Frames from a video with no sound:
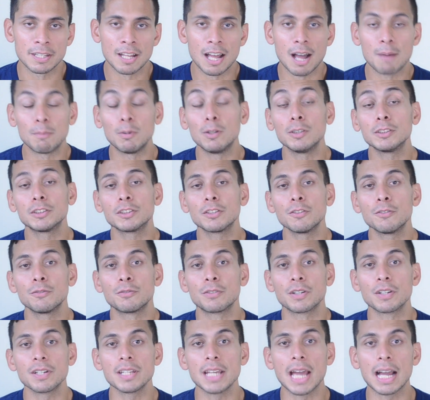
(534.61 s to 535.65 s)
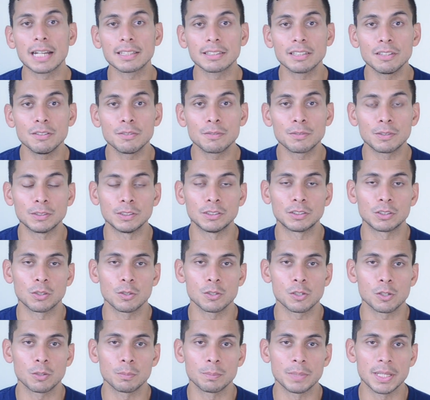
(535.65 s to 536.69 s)
I'm also very active on
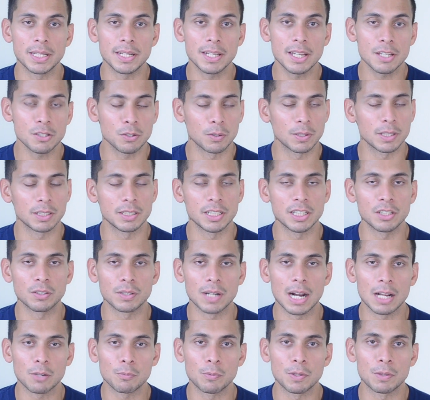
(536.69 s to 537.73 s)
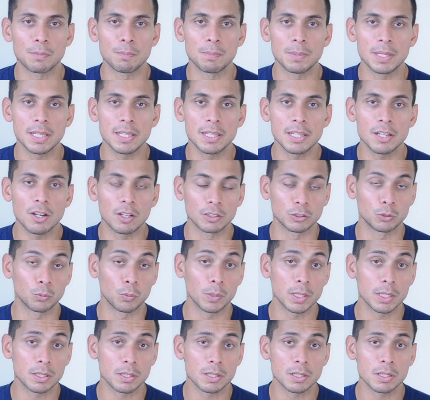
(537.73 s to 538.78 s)
social media. You can interact with me on
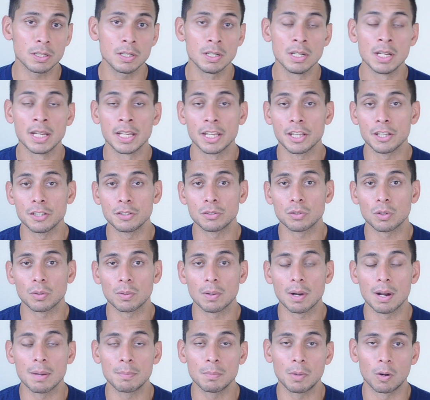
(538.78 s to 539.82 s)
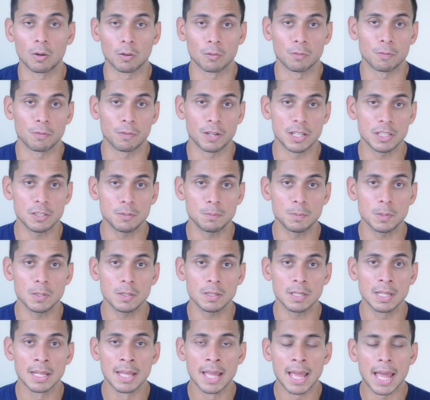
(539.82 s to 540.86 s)
Twitter, Instagram, or Facebook.